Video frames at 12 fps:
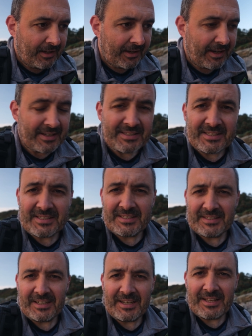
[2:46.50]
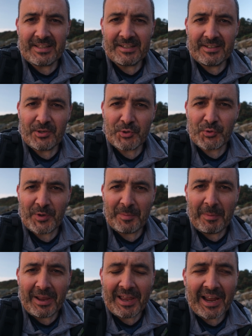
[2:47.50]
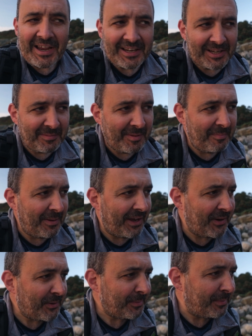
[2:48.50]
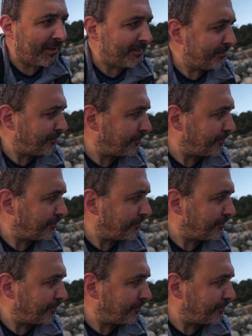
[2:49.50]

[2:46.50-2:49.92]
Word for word: guess I need to train my eye a little bit better, but